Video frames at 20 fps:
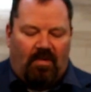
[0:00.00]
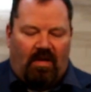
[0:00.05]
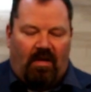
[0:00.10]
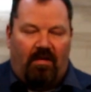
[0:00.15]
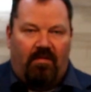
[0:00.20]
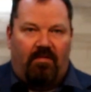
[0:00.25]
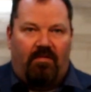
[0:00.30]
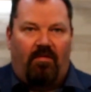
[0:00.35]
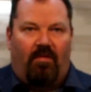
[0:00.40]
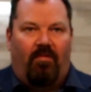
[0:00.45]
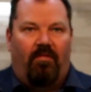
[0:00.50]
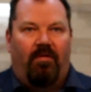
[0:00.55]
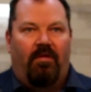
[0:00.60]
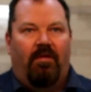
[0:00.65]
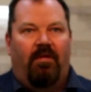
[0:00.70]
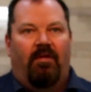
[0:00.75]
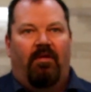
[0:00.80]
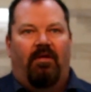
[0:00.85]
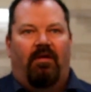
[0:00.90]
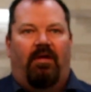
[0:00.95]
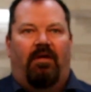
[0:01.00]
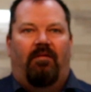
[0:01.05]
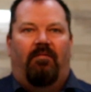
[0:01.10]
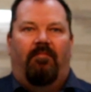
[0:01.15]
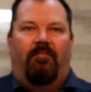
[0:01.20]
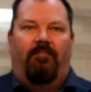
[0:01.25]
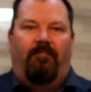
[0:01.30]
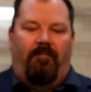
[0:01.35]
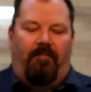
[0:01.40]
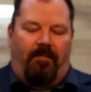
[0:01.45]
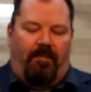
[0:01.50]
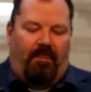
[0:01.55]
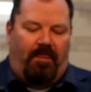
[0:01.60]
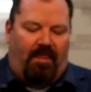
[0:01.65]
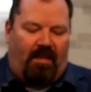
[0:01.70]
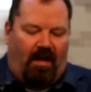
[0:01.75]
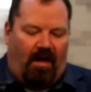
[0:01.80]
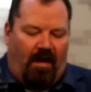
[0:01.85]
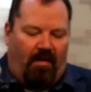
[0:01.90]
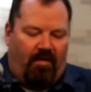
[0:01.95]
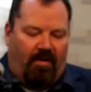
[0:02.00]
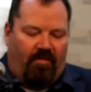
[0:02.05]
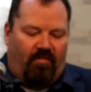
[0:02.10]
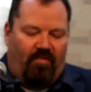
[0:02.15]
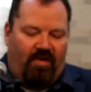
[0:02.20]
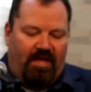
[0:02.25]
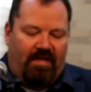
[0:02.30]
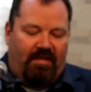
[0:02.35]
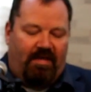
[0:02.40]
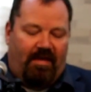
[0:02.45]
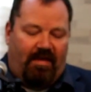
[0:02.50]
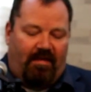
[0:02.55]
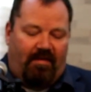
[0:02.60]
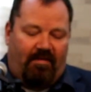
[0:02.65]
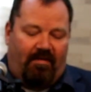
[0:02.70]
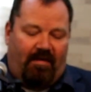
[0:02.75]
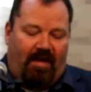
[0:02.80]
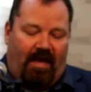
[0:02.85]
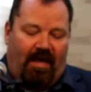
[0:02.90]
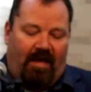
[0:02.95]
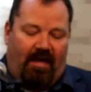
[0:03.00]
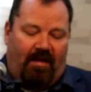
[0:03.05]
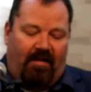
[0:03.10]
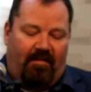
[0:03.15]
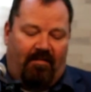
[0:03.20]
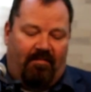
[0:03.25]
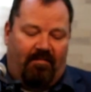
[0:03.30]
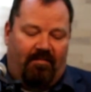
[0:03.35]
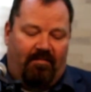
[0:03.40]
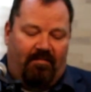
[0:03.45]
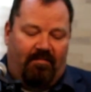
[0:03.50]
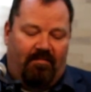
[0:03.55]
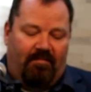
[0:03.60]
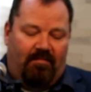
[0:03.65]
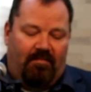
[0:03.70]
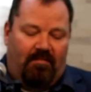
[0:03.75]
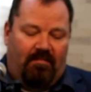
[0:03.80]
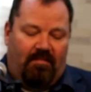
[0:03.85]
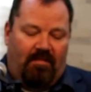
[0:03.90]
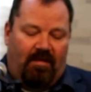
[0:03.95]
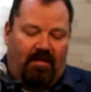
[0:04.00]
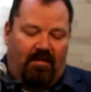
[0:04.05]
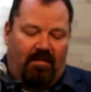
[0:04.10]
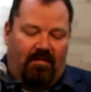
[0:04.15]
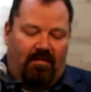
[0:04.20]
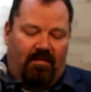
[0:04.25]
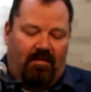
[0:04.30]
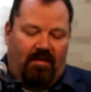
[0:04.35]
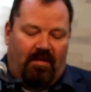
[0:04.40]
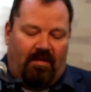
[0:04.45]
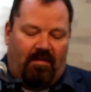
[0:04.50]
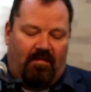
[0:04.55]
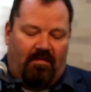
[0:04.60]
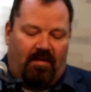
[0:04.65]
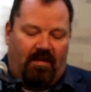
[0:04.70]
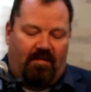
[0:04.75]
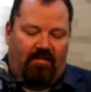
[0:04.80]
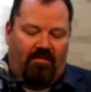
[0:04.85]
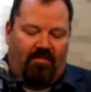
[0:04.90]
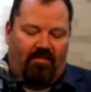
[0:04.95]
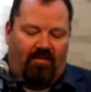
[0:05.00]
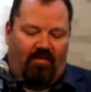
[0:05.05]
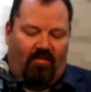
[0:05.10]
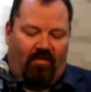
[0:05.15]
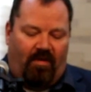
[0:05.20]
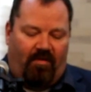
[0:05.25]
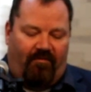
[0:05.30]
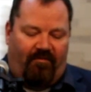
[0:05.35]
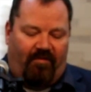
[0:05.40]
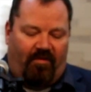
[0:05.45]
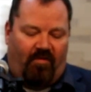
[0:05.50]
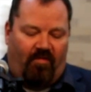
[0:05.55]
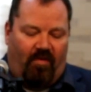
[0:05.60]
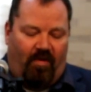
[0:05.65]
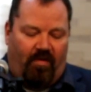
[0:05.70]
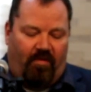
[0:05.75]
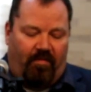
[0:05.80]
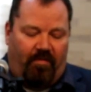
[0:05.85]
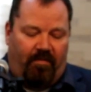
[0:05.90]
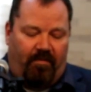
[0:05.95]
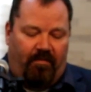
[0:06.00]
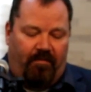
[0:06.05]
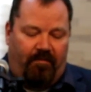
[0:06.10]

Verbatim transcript: And so I want to read this, and it's, it's just a wonderful quote.